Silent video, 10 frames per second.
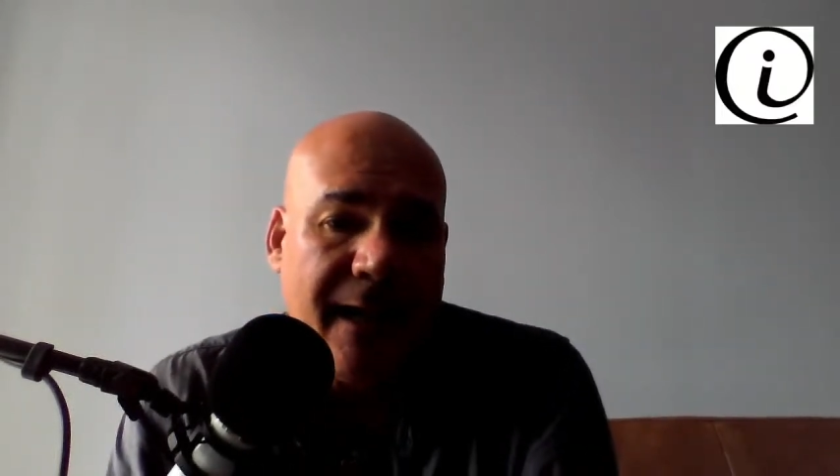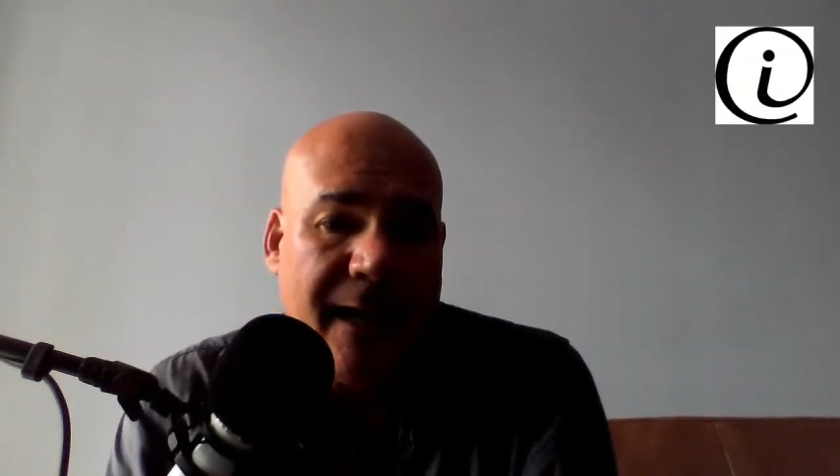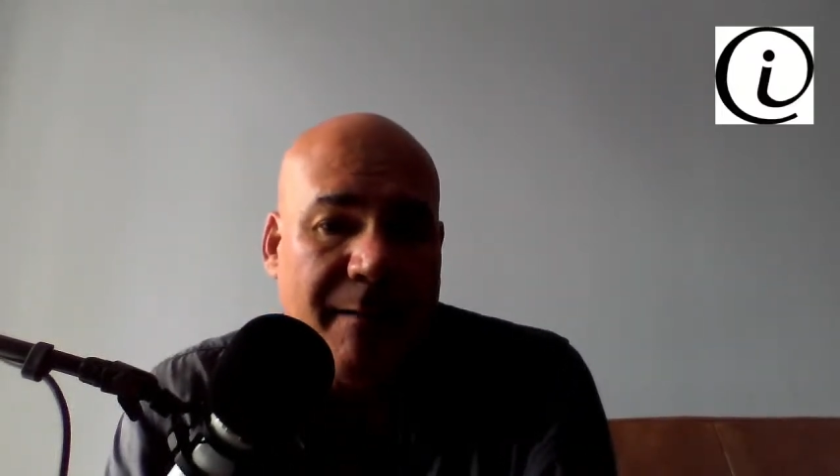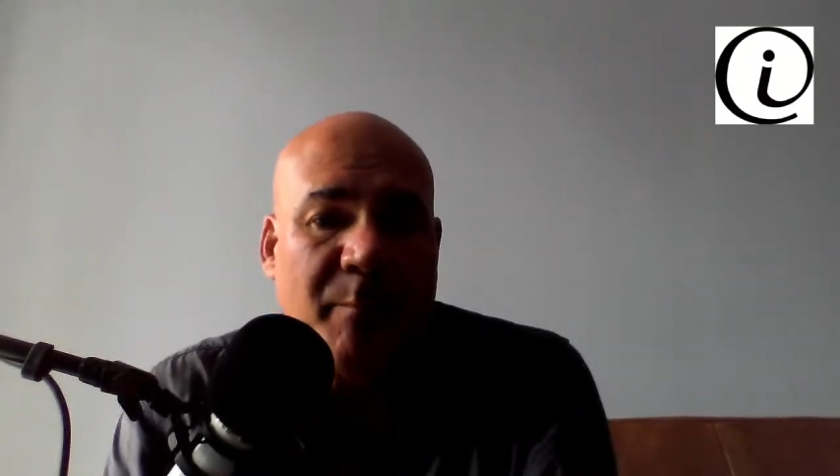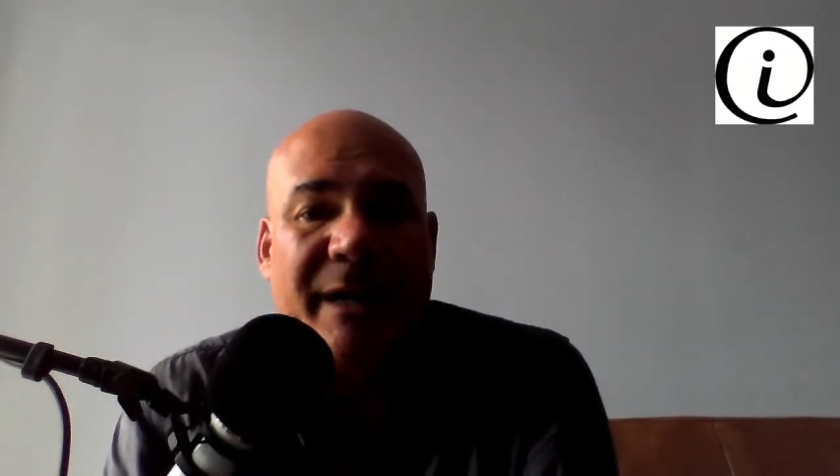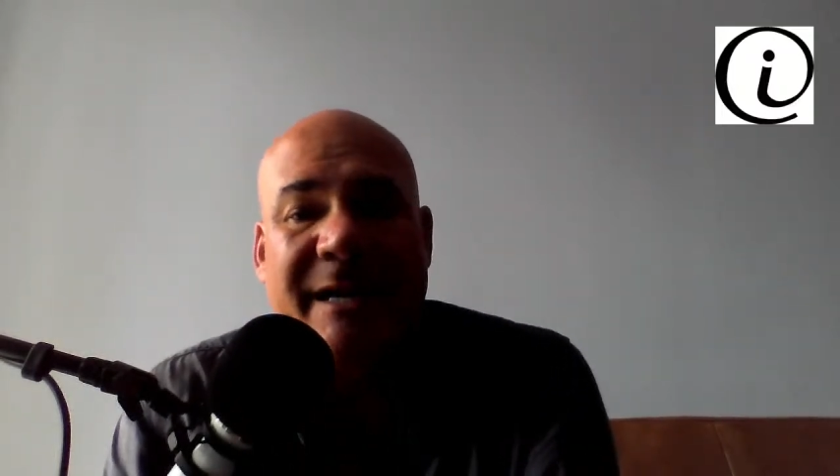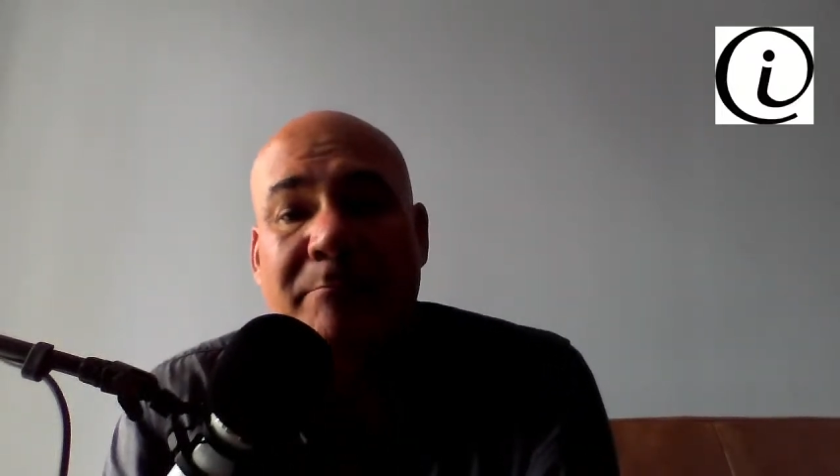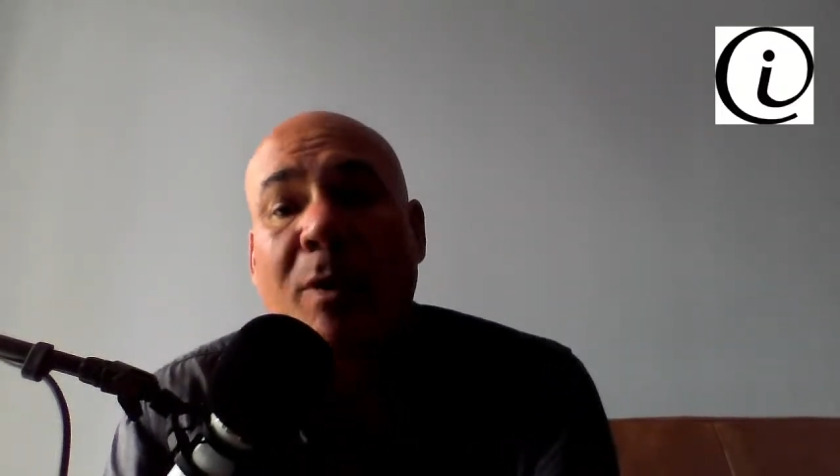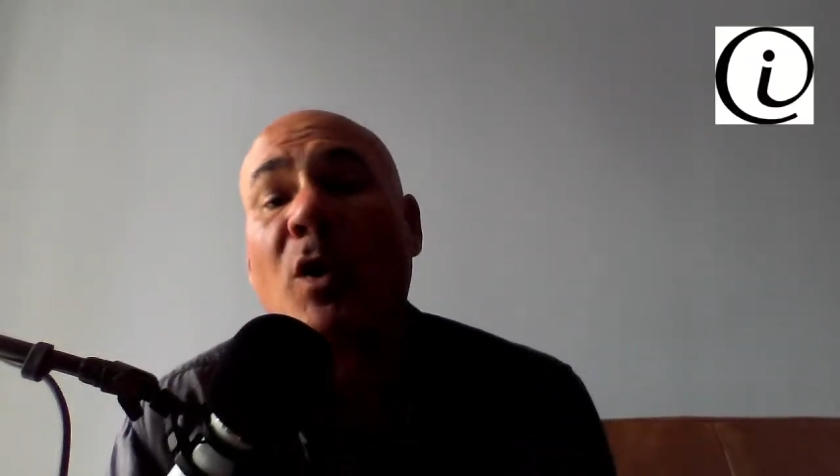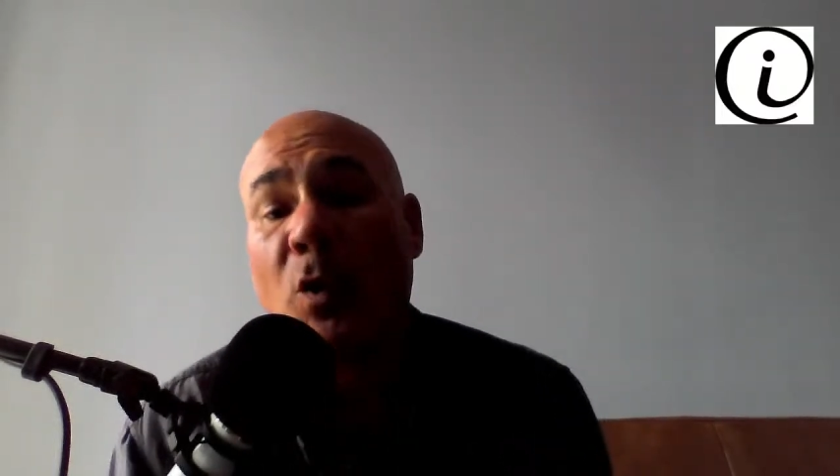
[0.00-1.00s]
But
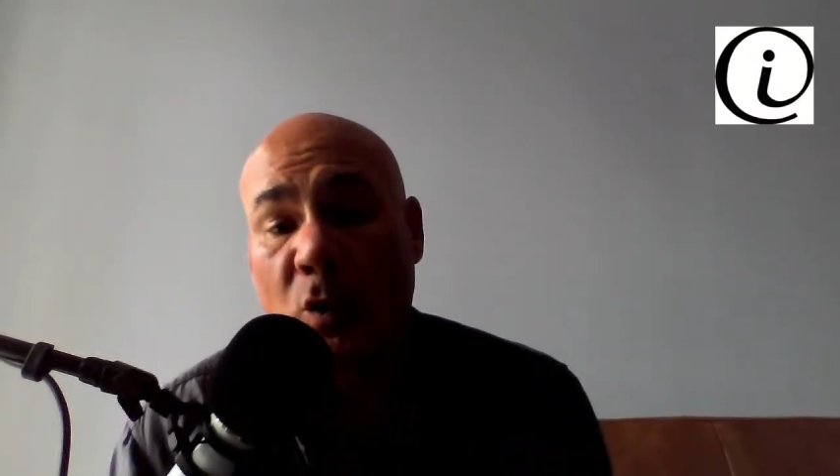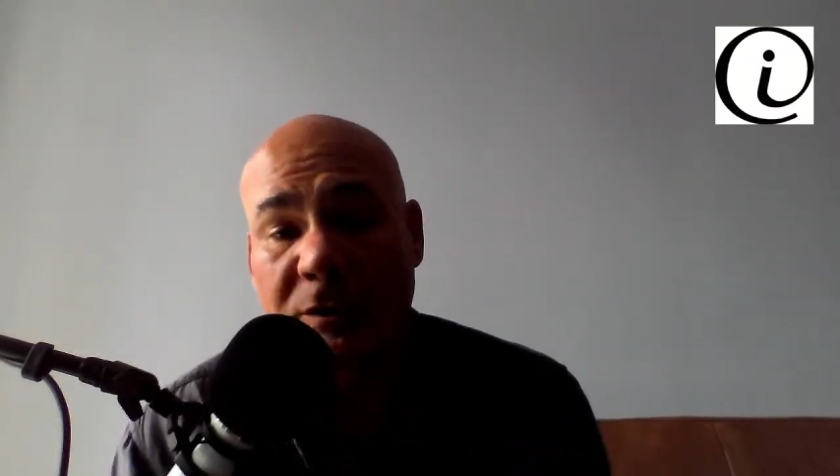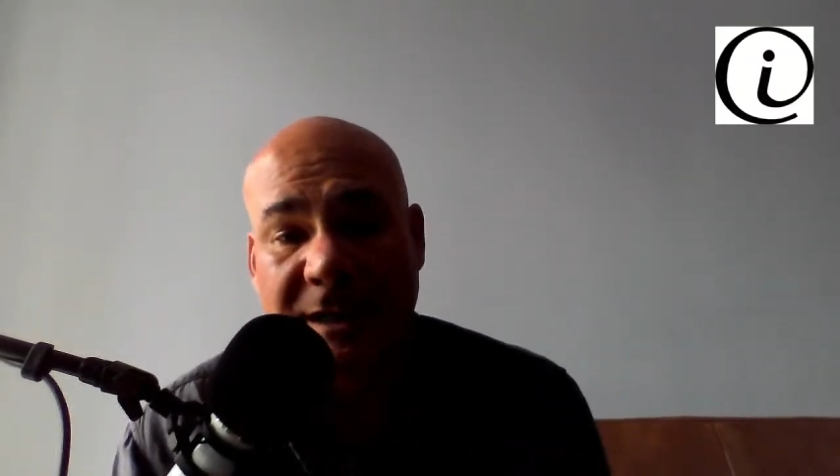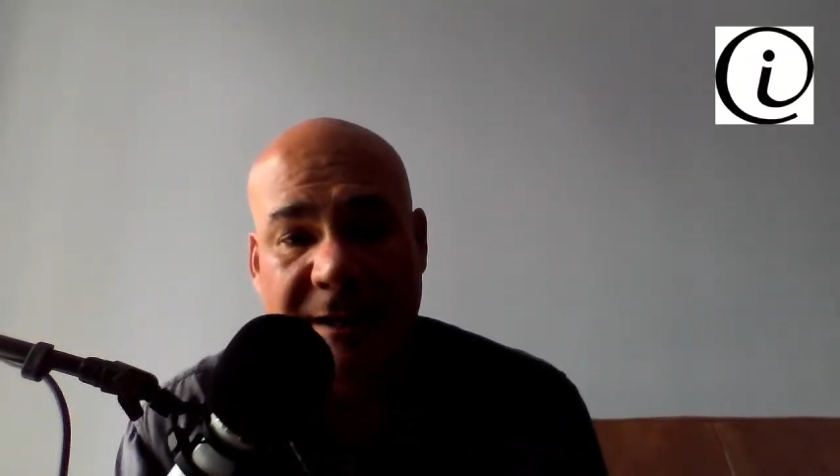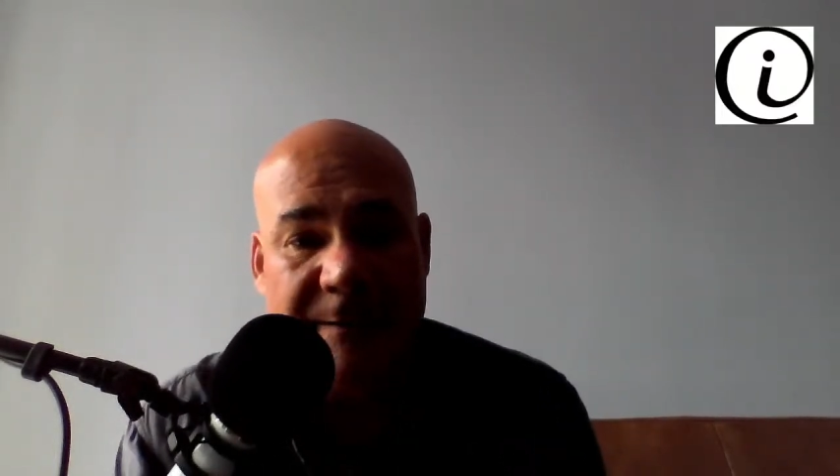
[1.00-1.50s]
in bold,